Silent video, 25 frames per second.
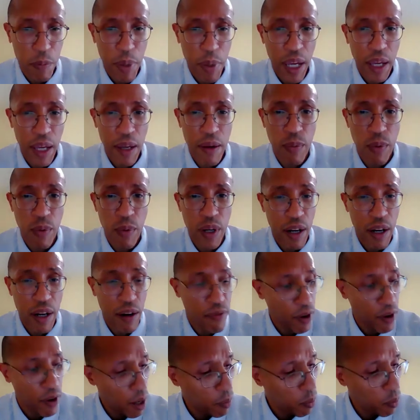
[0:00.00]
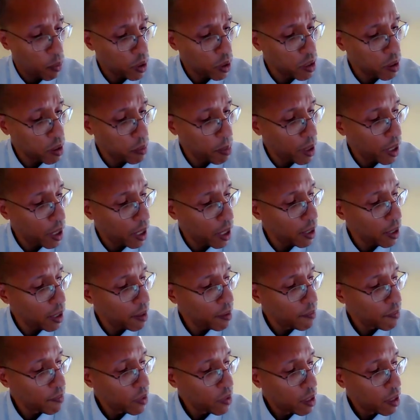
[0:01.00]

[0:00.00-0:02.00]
pay whatever I want to pay